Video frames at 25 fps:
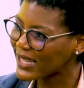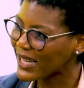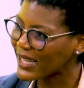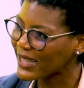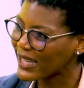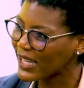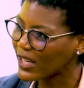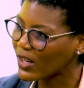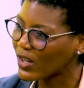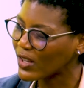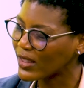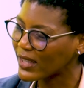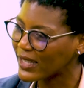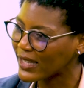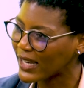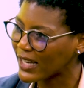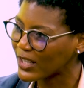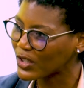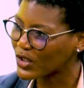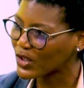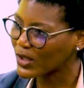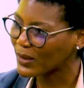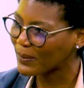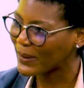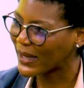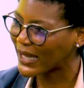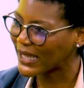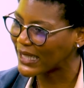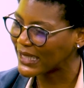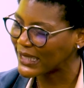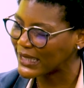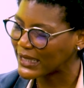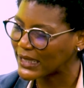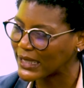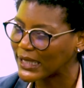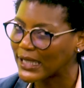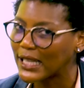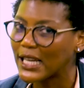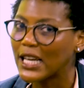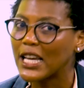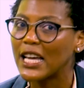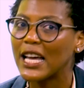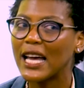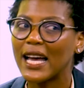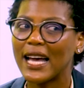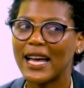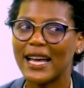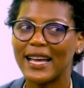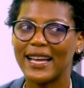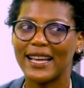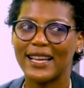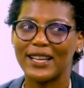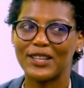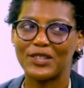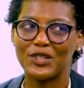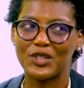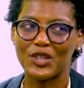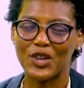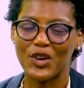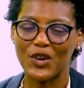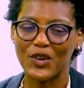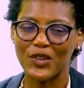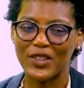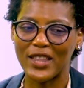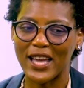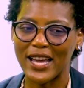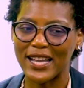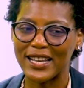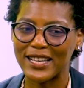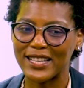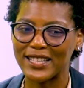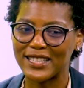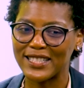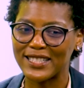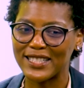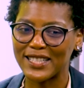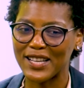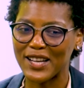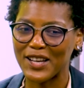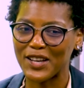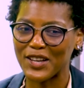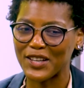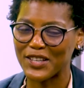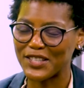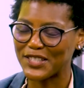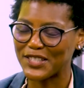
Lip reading: I think, on the national ballot. So that is a